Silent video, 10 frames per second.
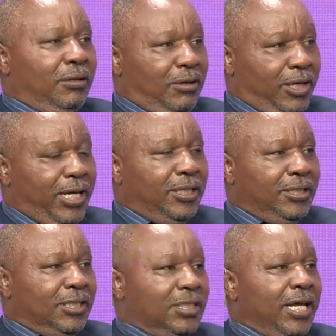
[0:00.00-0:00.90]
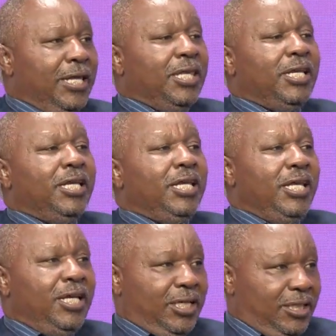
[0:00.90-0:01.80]
learns at the
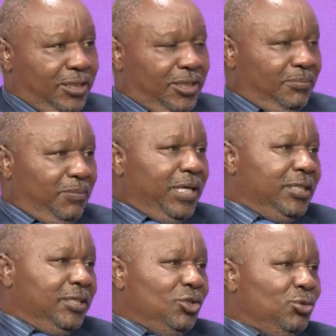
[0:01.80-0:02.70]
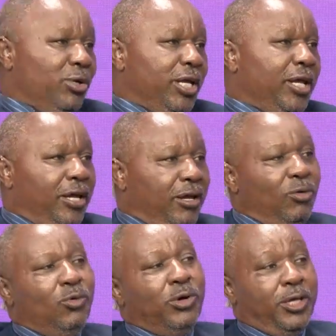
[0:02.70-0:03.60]
nearest place to her
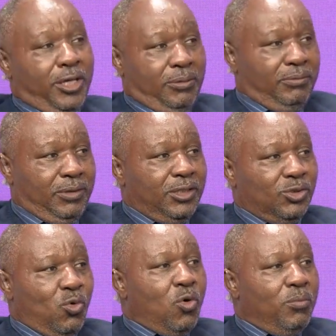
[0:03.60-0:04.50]
or his home.